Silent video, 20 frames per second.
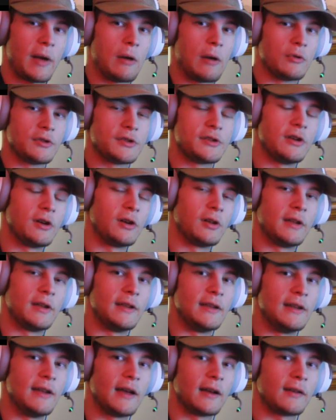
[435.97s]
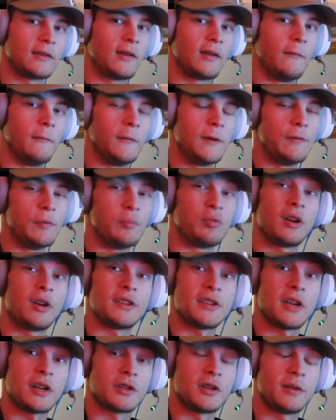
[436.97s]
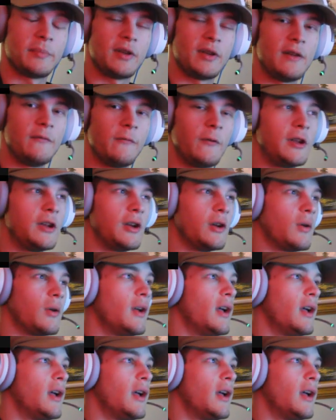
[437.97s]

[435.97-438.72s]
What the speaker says: I will see y'all in the next Veve price action update video.